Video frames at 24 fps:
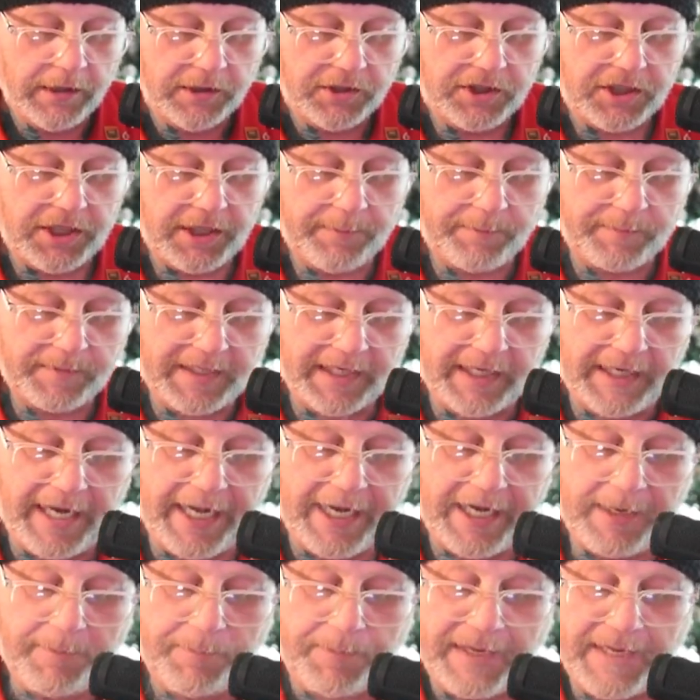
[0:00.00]
cheap
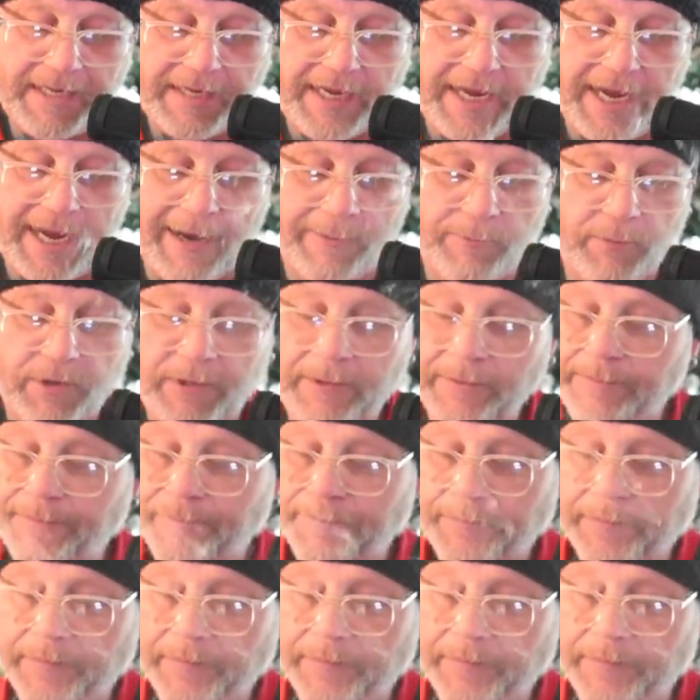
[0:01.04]
1080p camera.